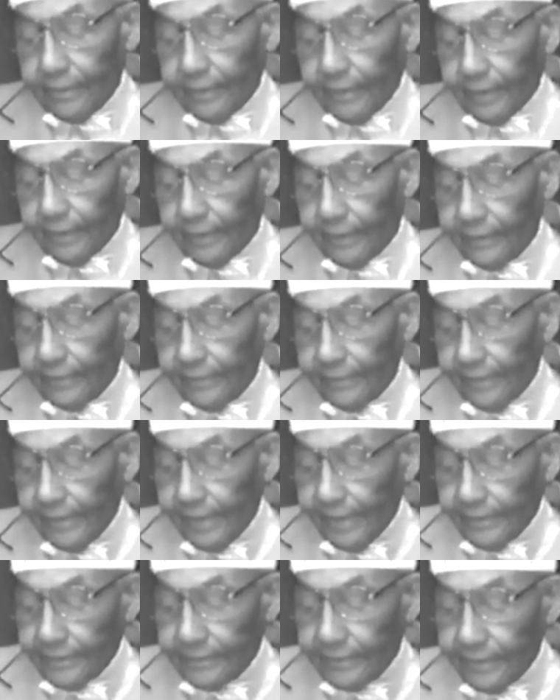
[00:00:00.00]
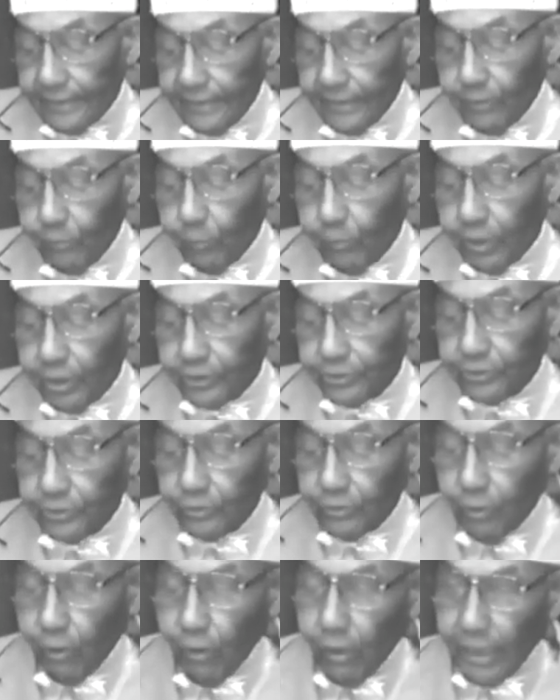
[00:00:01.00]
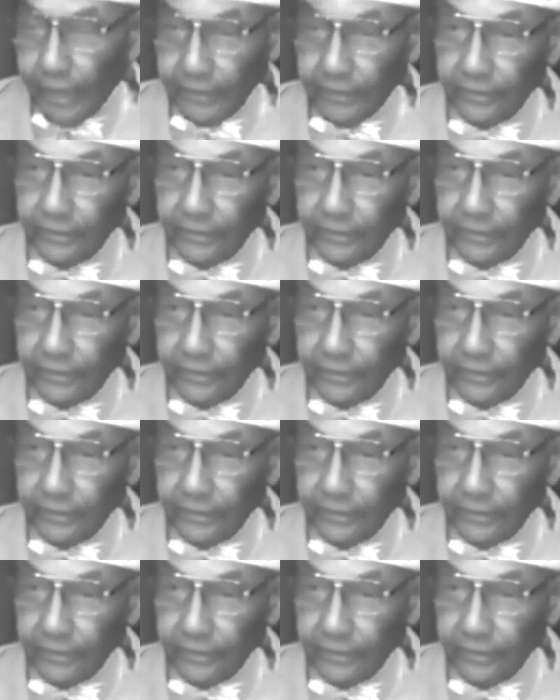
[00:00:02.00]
unless he was taught